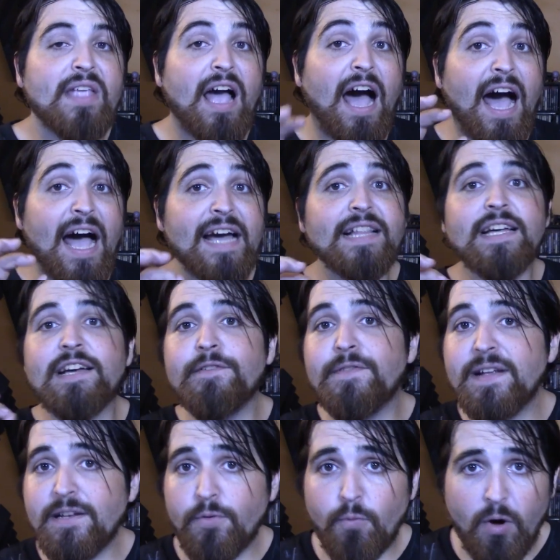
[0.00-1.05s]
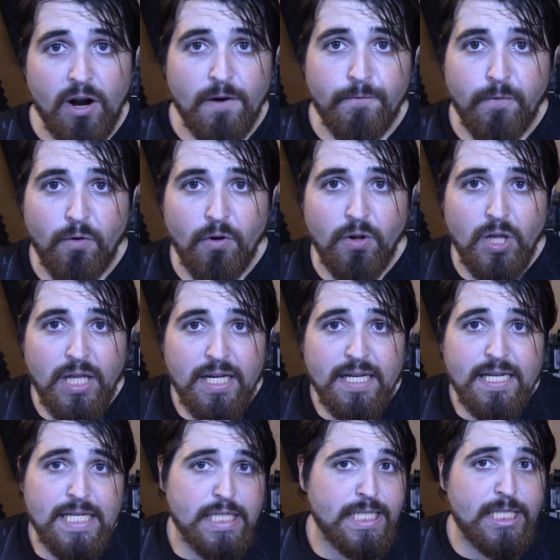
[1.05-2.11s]
I live in the wonderful
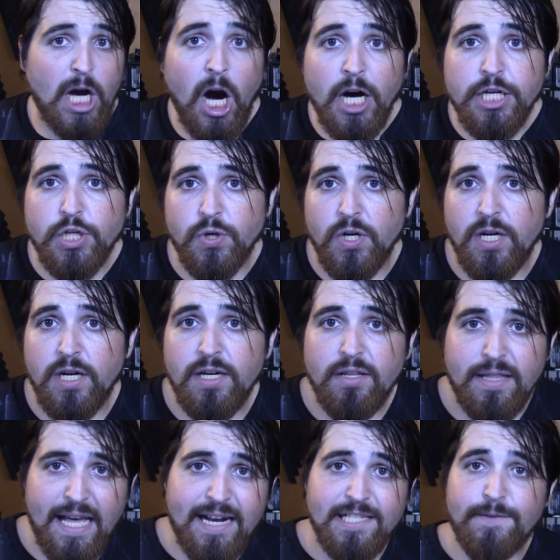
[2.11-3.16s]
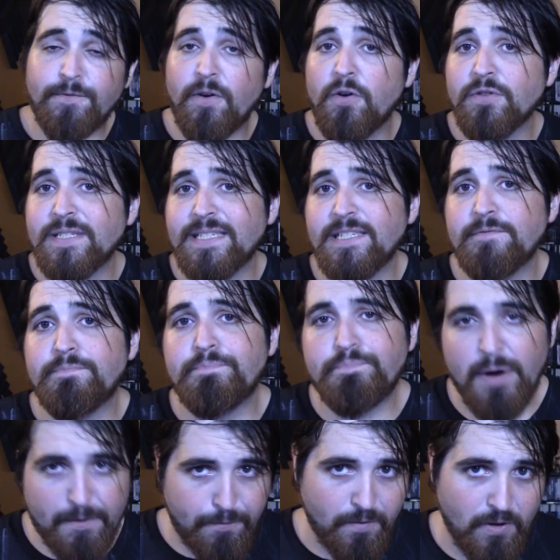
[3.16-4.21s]
tundra that is frozen of
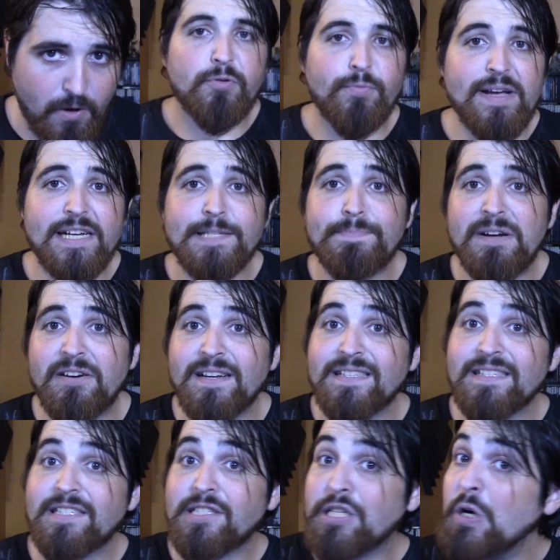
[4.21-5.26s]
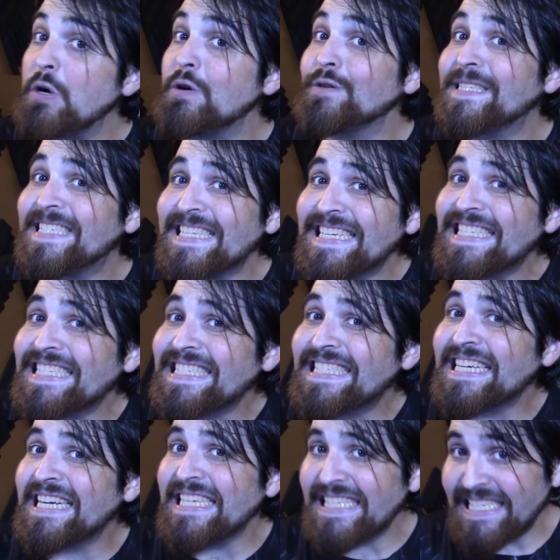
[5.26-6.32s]
Buffalo. We experience two seasons
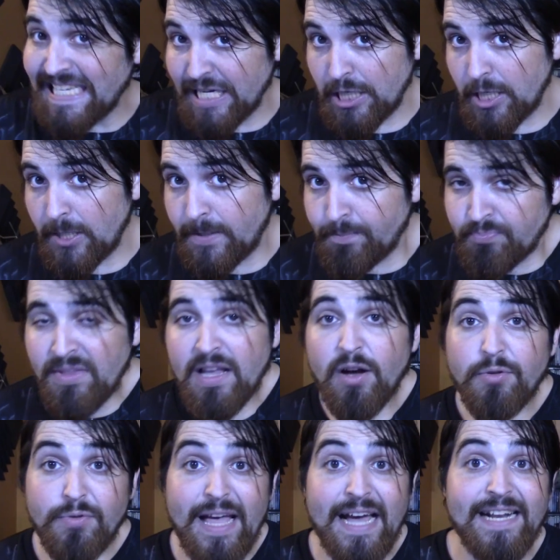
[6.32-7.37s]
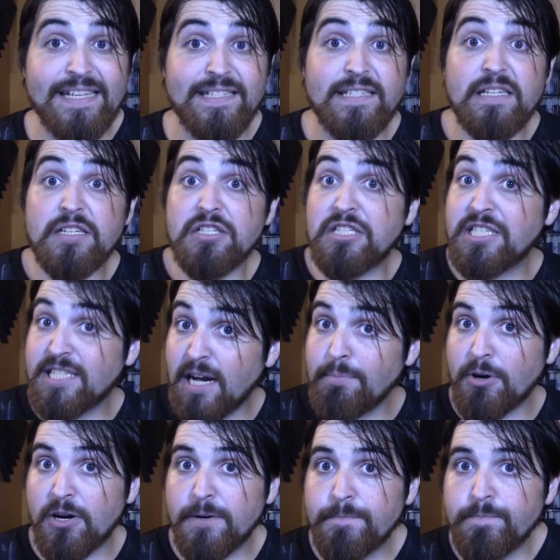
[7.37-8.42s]
a year. That is
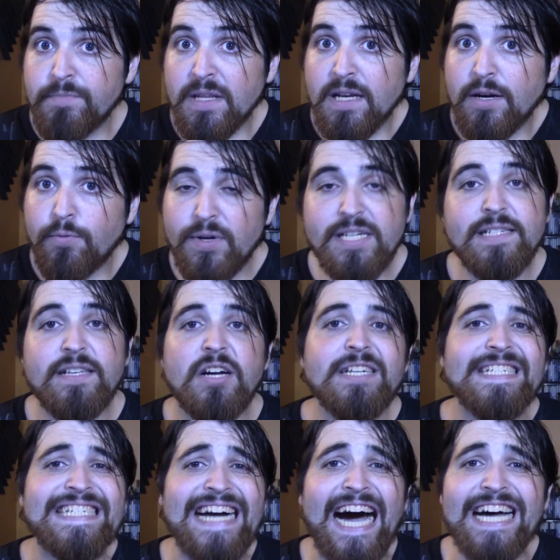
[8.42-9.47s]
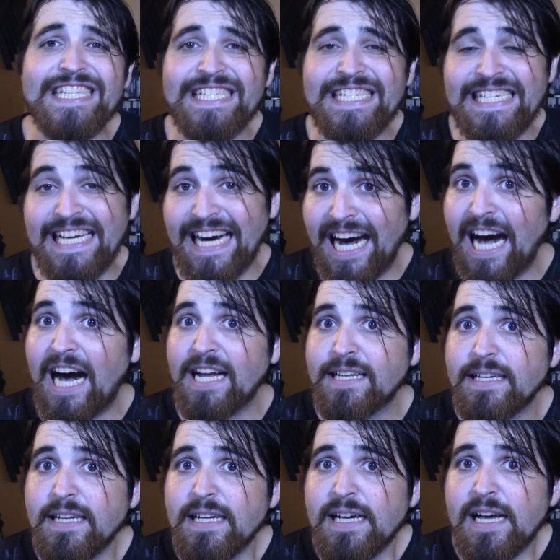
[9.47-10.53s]
summer, which is ungodly hot,
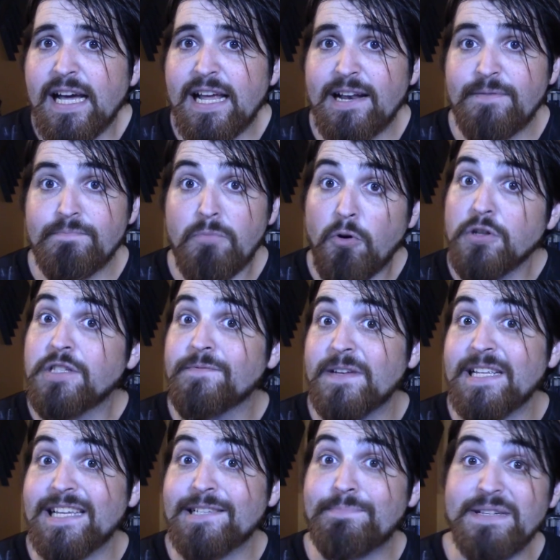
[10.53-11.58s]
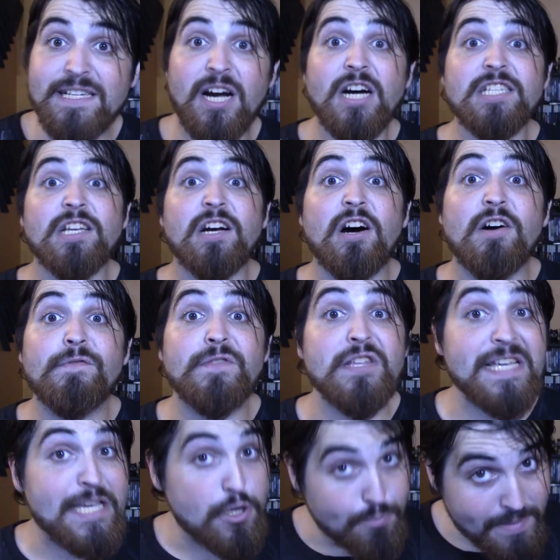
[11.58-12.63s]
and most of it is because of the
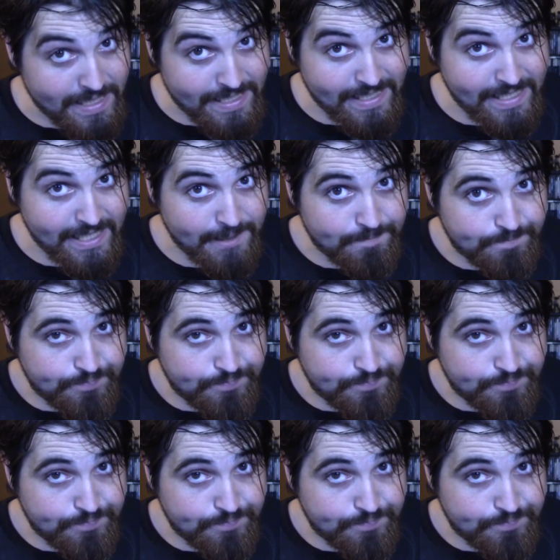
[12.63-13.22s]
humidity